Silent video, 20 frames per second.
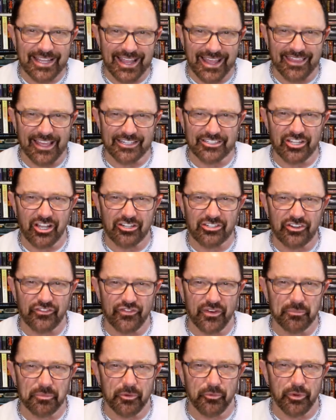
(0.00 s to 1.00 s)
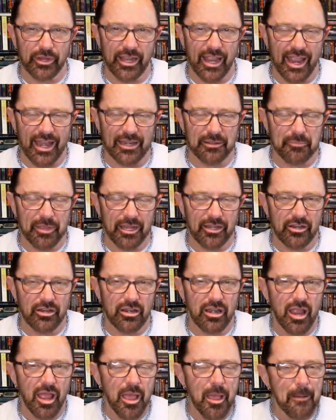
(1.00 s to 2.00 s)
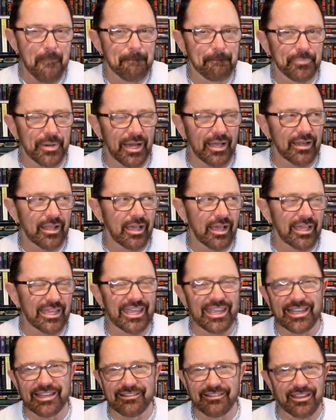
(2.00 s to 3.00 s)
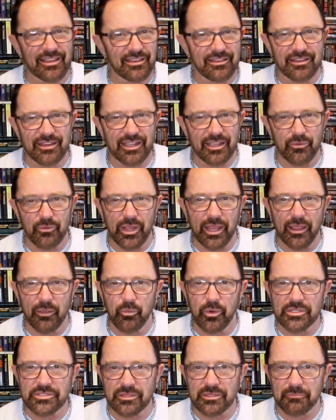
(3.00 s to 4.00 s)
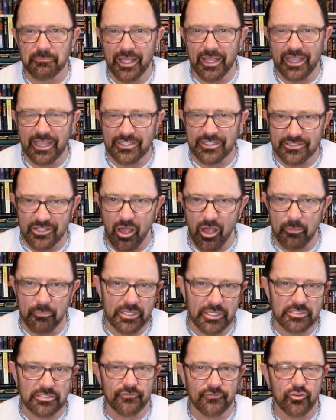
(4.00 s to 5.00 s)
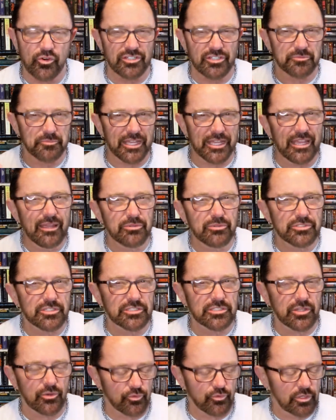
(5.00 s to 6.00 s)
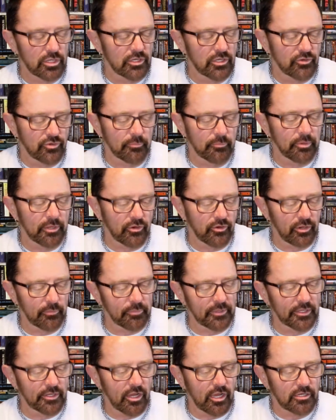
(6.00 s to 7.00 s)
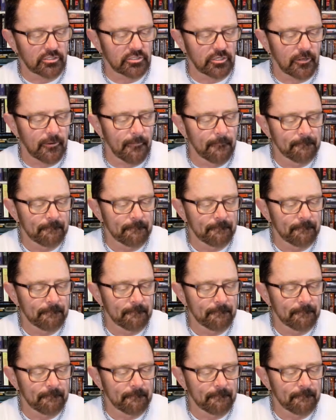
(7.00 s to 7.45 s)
Yeah, that doctor from the Reanimator. But he wasn't making zombies, of course, but he was just a really creepy doctor.